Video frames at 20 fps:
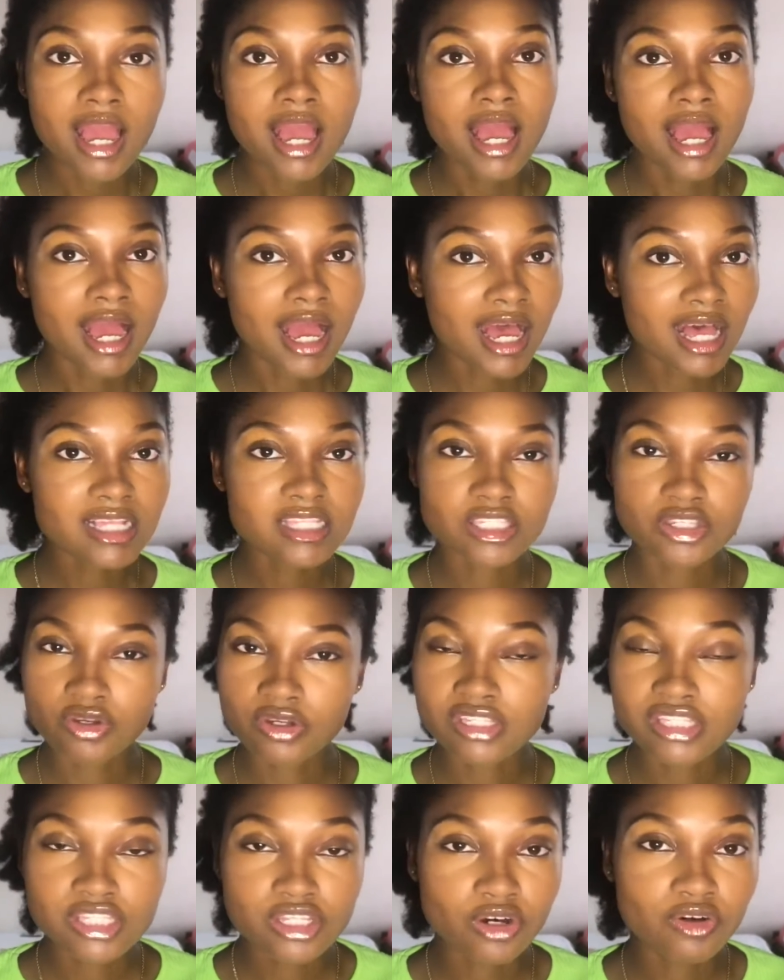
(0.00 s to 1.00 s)
Ask
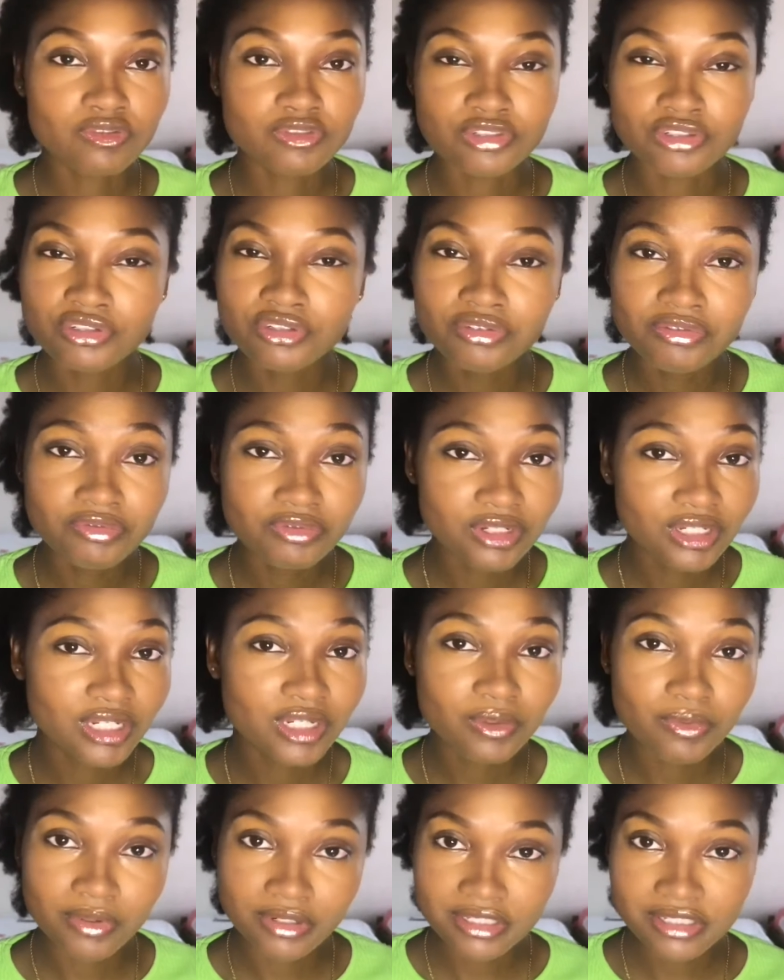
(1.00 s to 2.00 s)
yourself, do you really
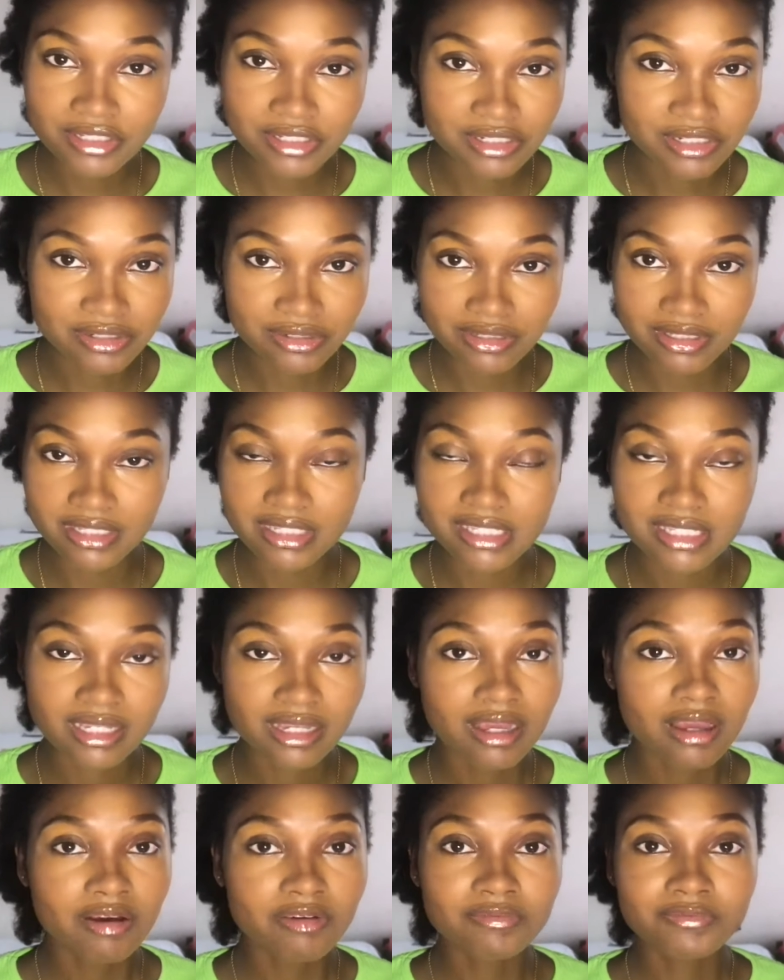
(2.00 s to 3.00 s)
want to do this?
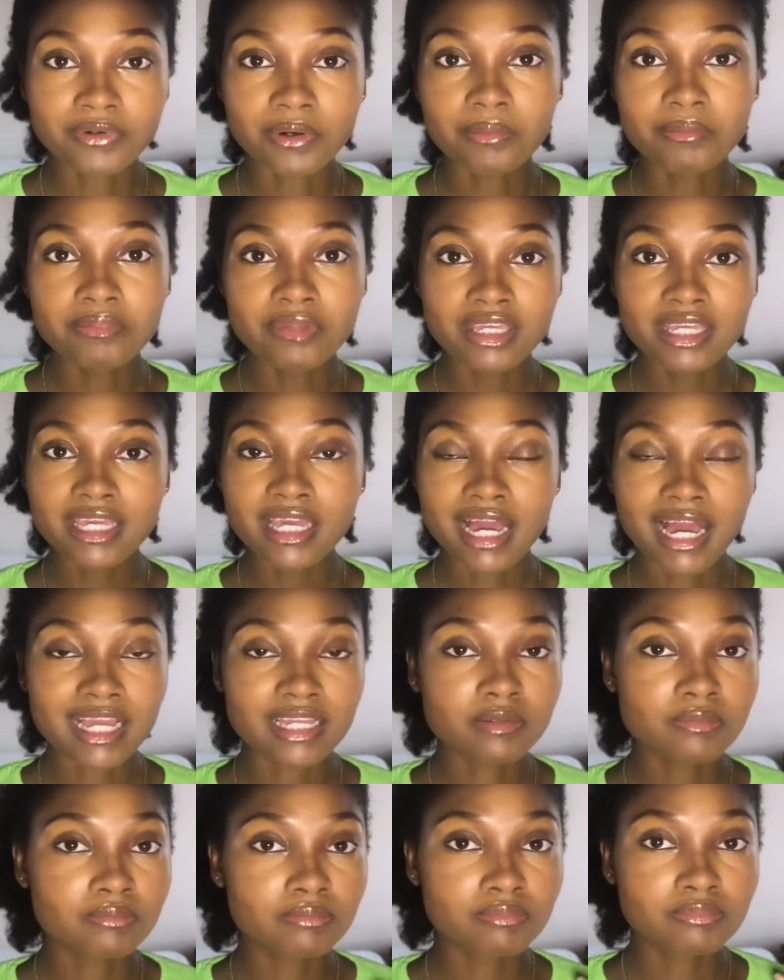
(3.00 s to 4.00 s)
For me, I
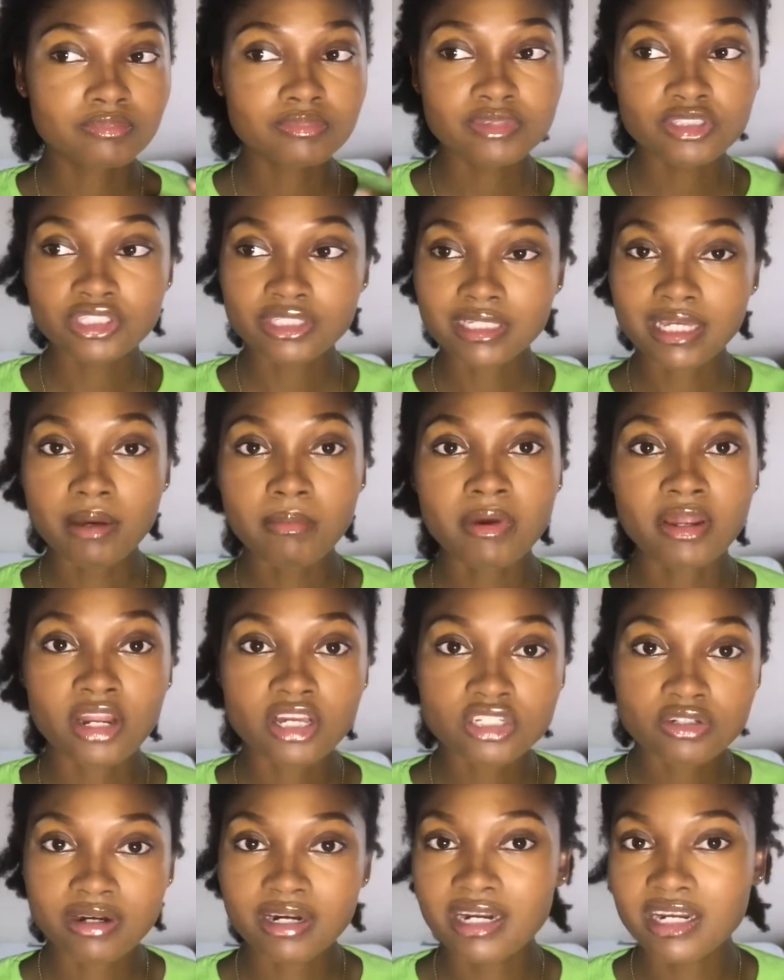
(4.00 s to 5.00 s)
started my
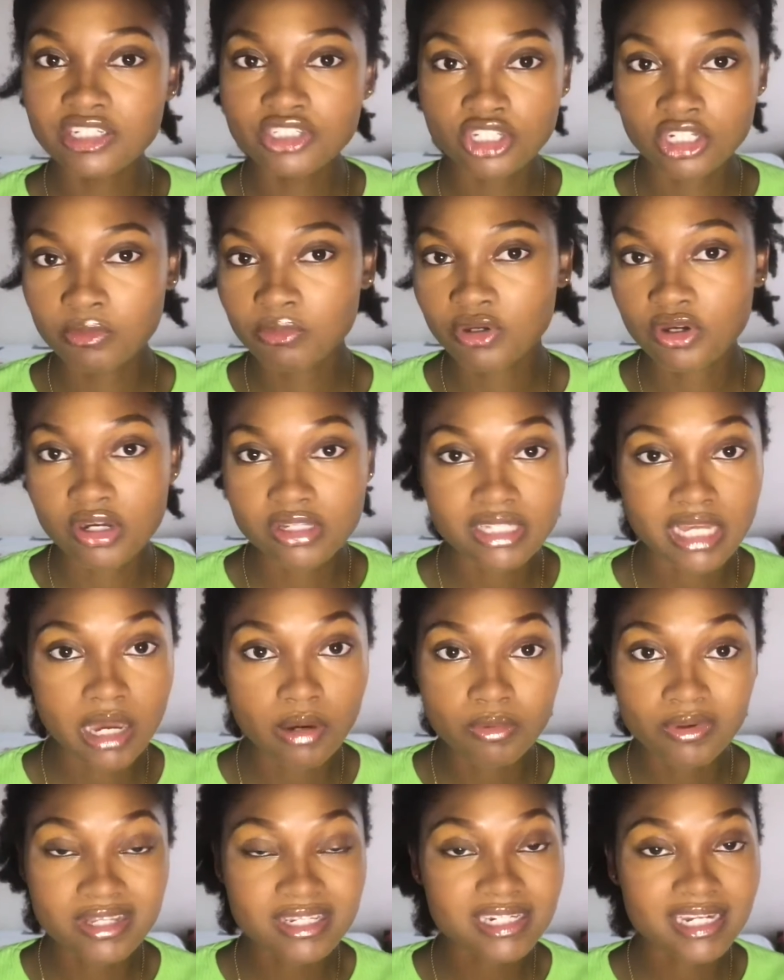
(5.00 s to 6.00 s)
natural hair journey because I
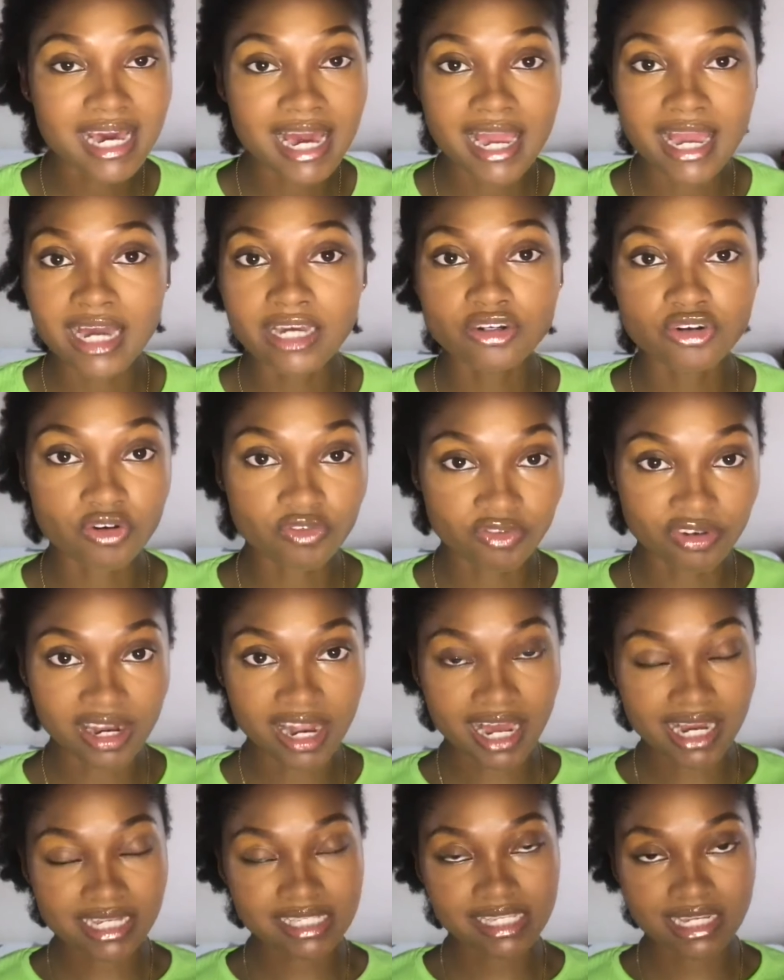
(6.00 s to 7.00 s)
was tired of
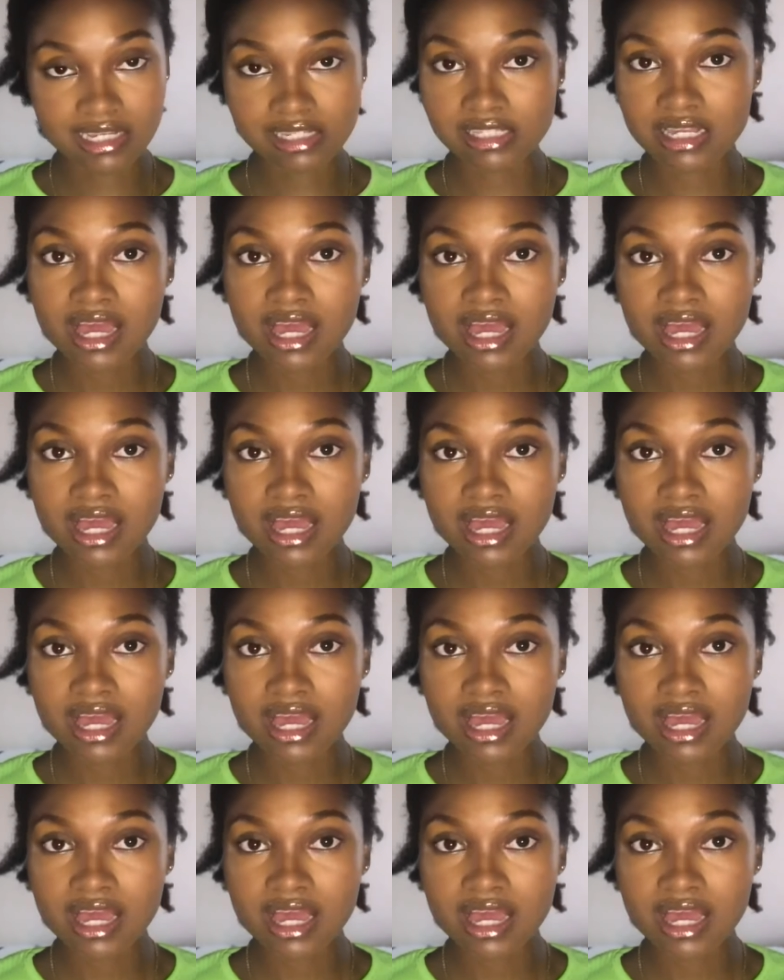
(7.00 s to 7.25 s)
relaxers.